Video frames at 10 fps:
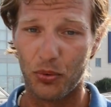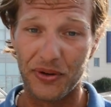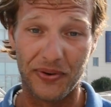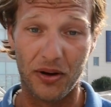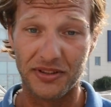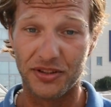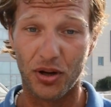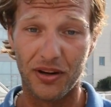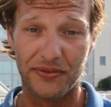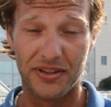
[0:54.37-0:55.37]
we found a
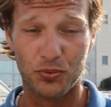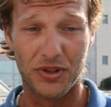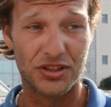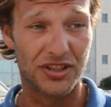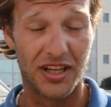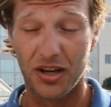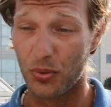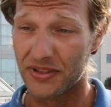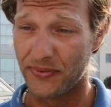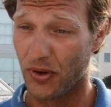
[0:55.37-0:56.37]
dolphin which
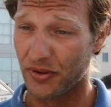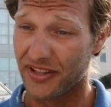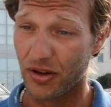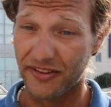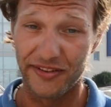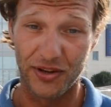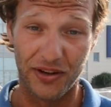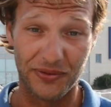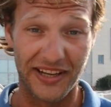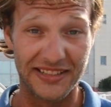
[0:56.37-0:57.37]
was floating on the
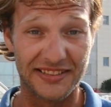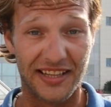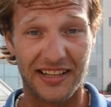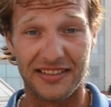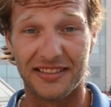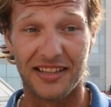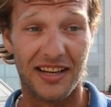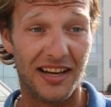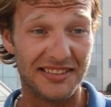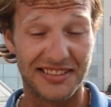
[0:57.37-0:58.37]
surface and
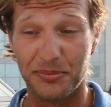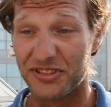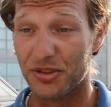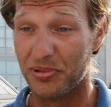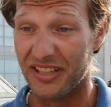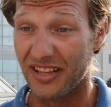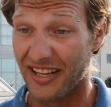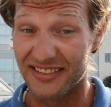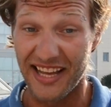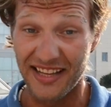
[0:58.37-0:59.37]
seems to be
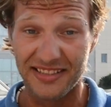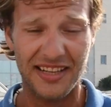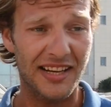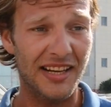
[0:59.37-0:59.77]
like dead.